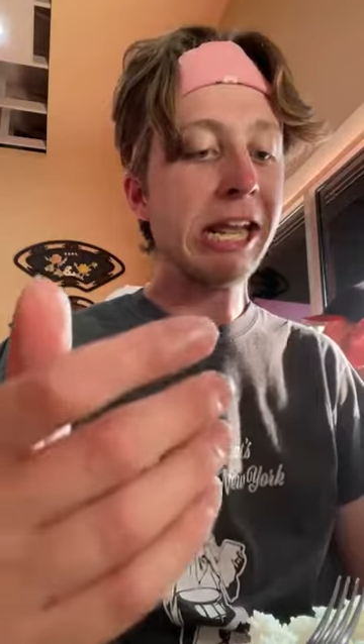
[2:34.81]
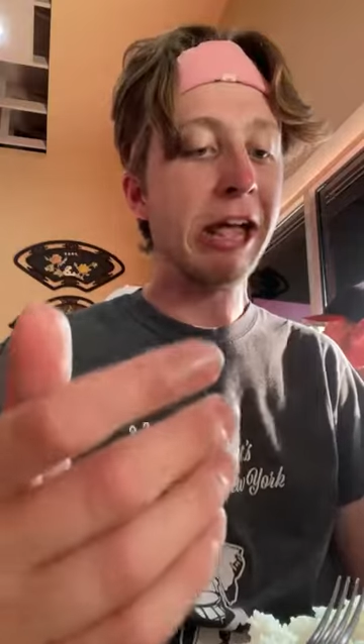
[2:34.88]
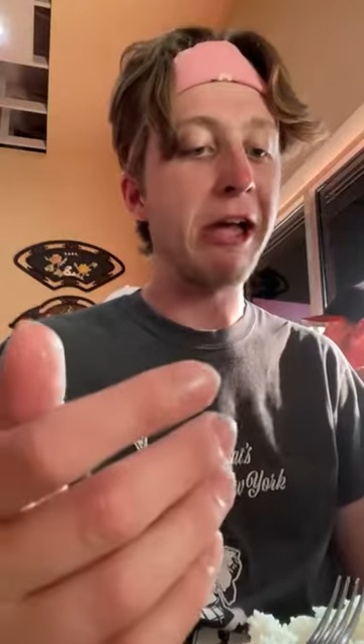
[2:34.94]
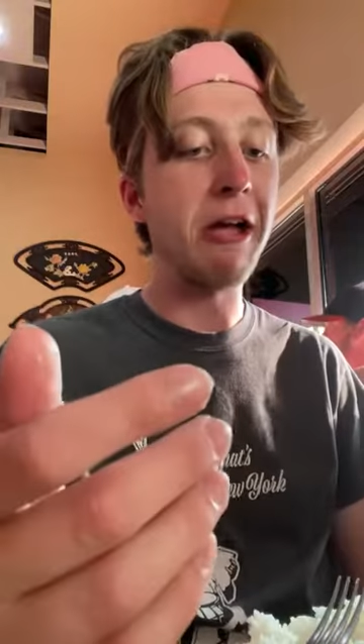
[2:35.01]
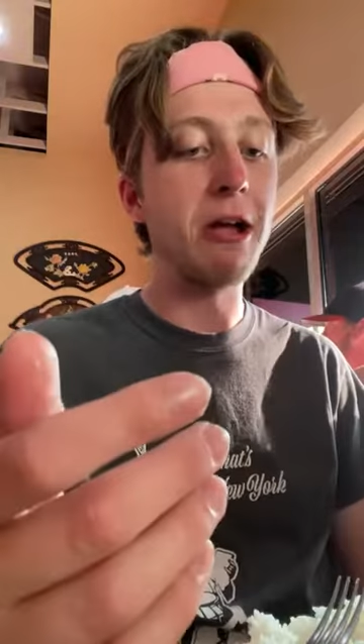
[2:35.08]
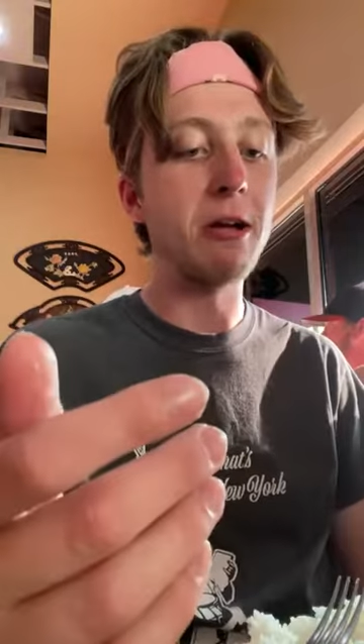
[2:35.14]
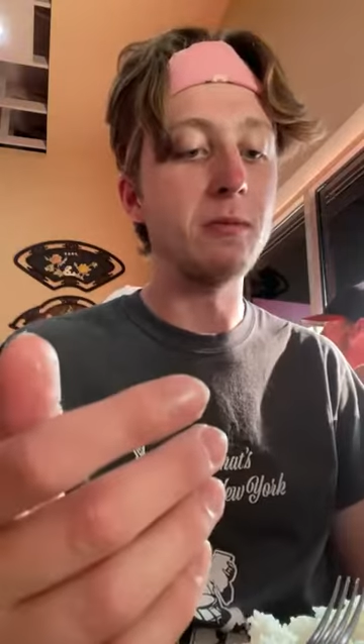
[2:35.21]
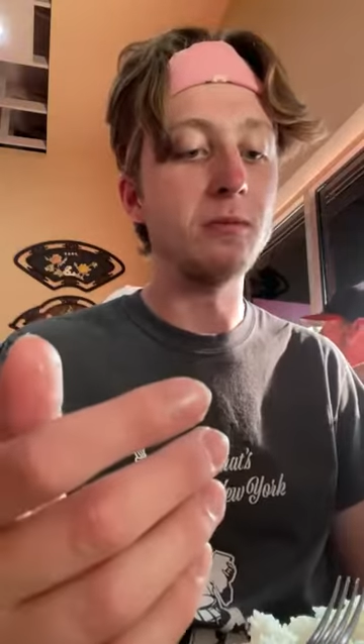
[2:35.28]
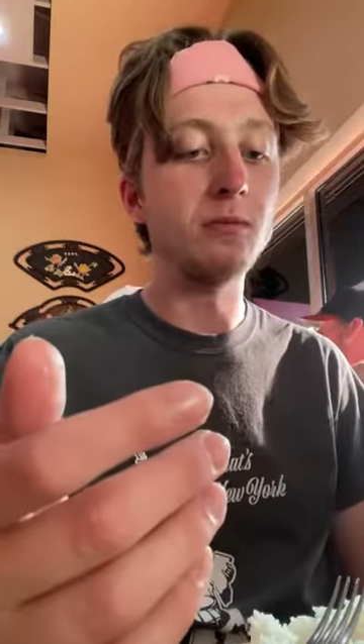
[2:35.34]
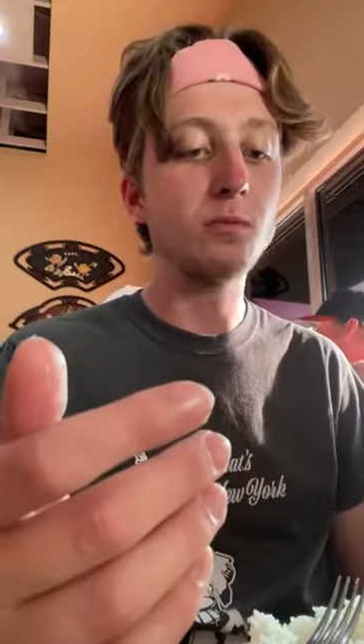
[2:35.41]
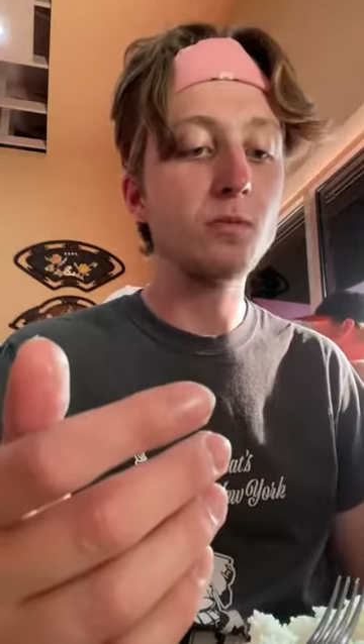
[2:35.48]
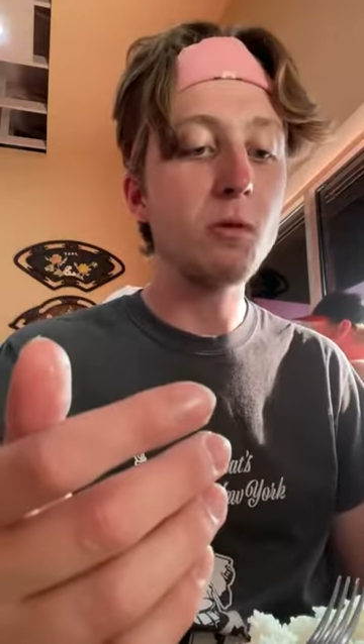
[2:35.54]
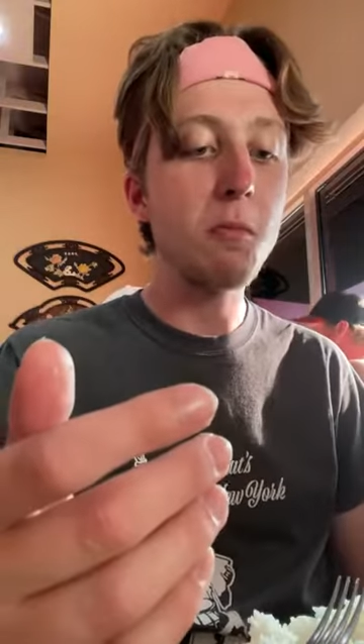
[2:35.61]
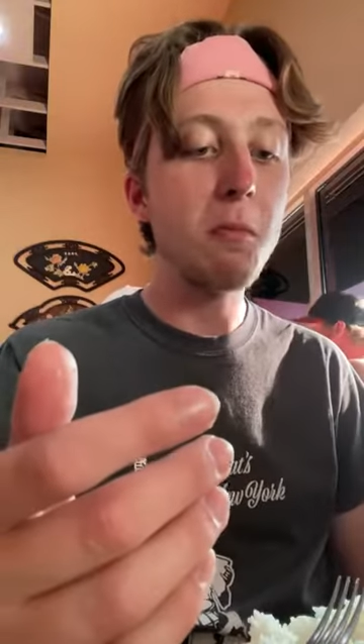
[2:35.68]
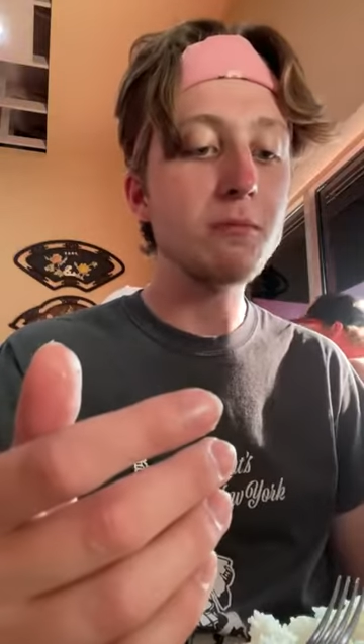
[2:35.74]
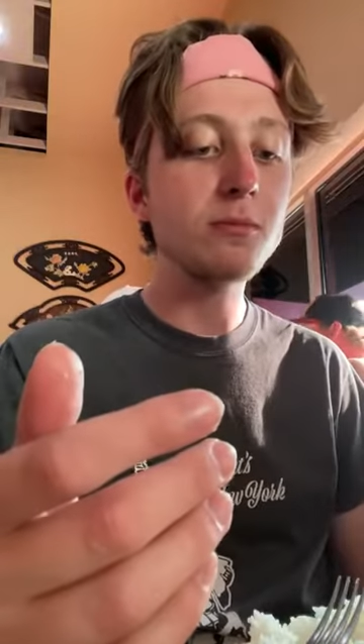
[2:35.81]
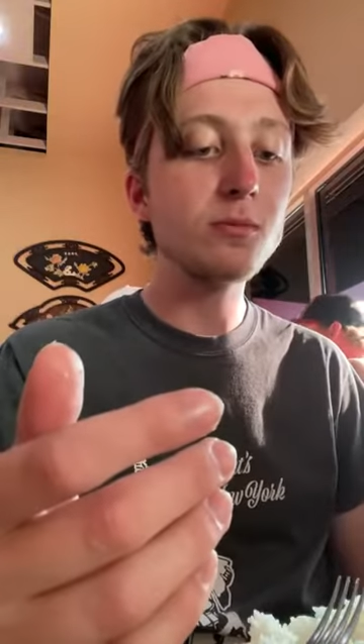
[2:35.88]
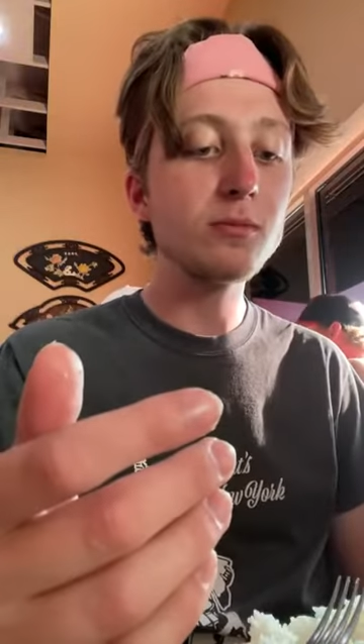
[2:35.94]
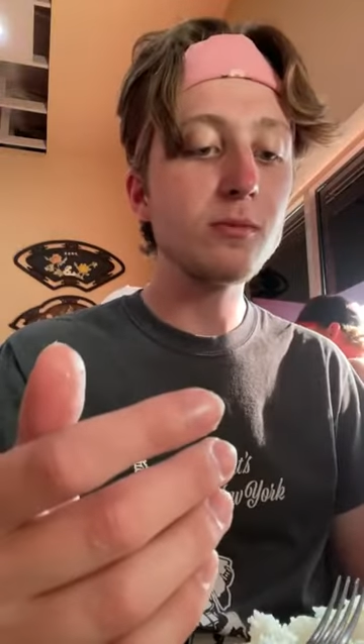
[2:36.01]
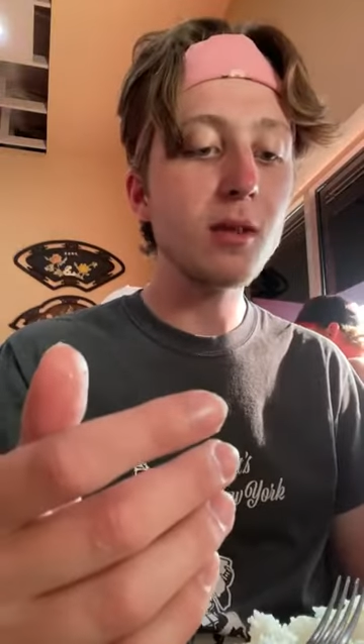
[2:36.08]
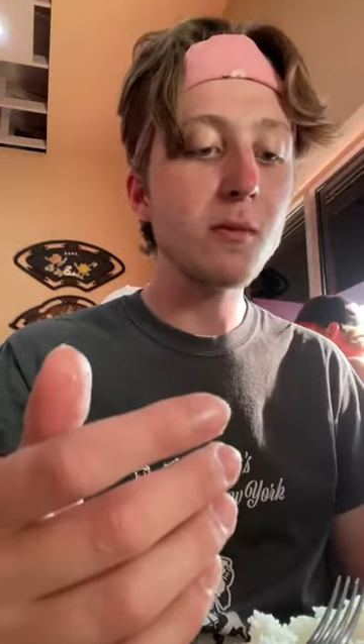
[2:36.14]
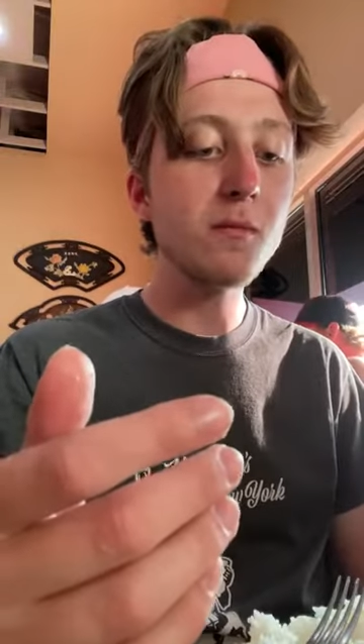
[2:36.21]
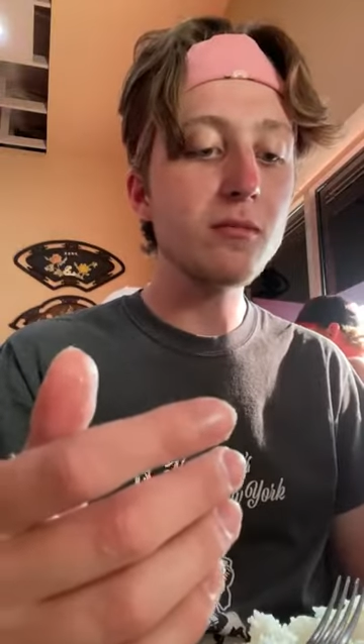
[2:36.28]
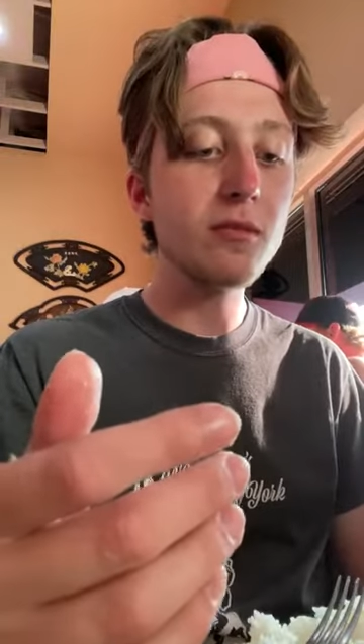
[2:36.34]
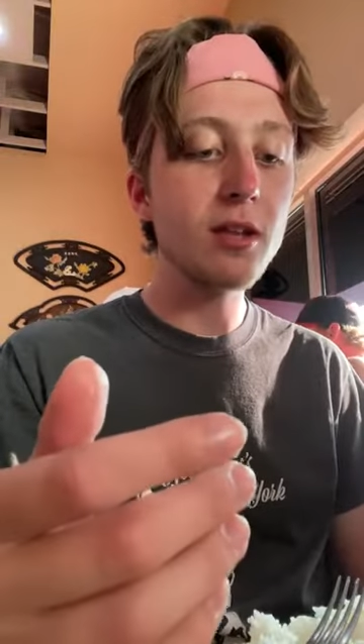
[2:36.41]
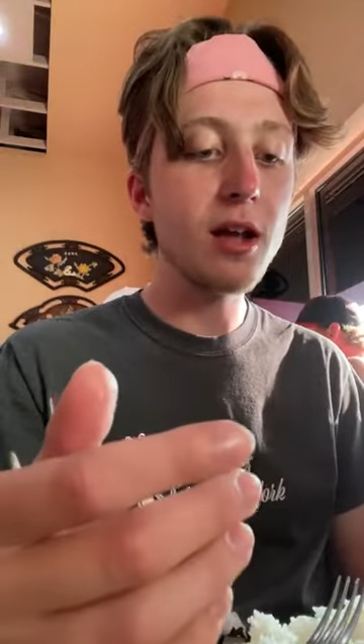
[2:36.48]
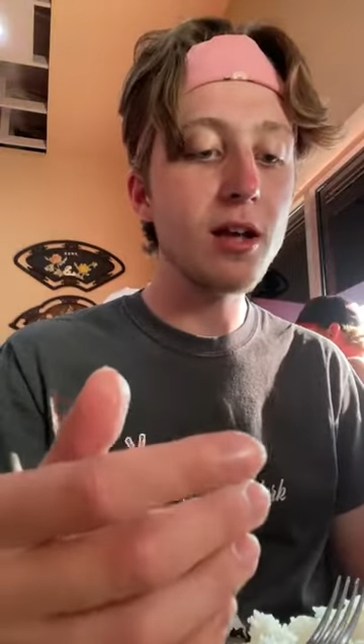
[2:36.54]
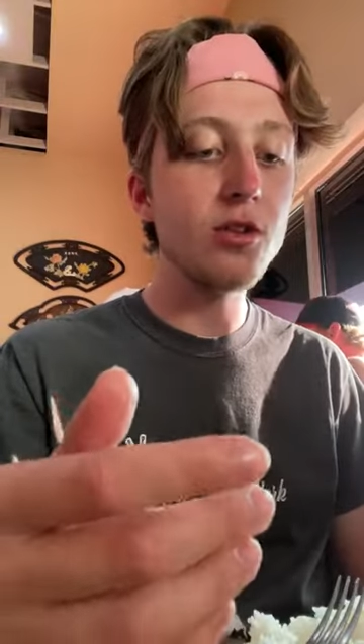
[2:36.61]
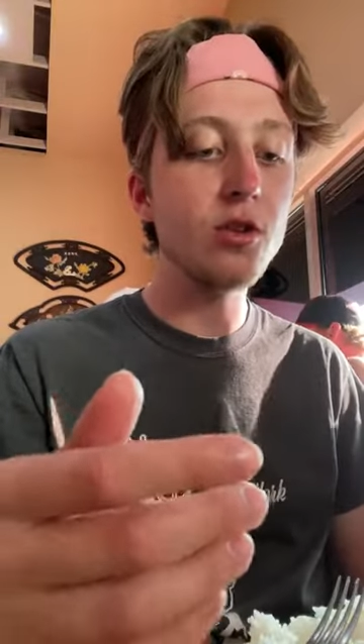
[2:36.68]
Um,